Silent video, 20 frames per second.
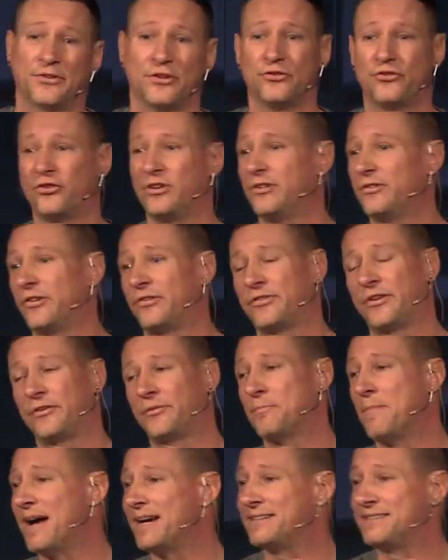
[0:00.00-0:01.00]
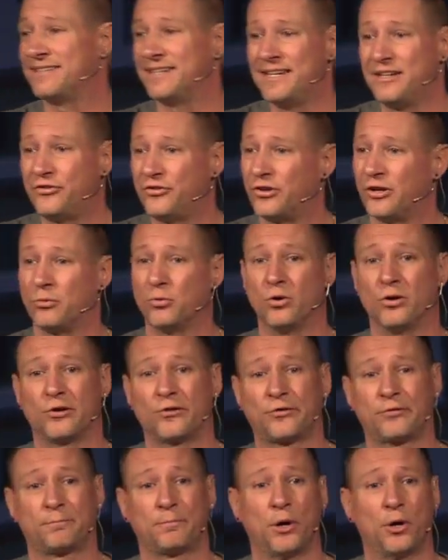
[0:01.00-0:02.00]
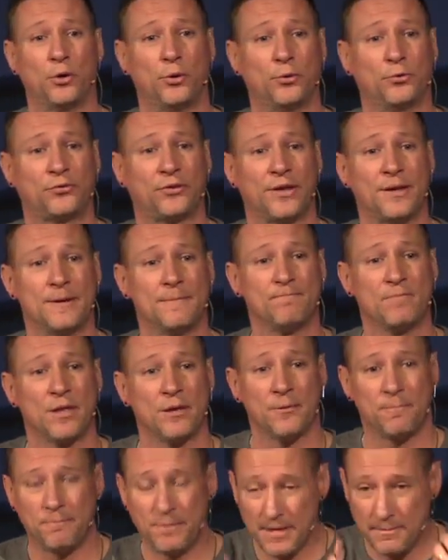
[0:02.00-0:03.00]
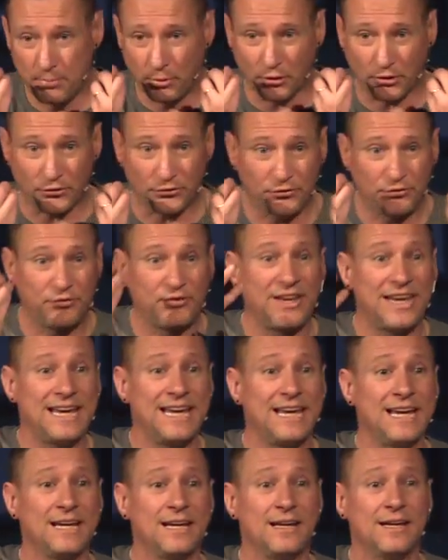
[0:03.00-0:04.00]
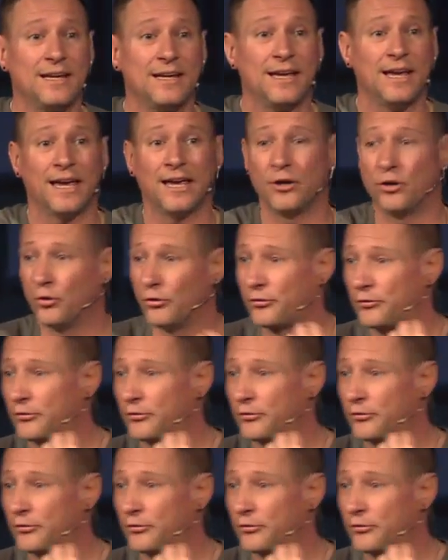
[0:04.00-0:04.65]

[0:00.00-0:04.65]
And Jesus says, my teaching will expose people to seeing, and it'll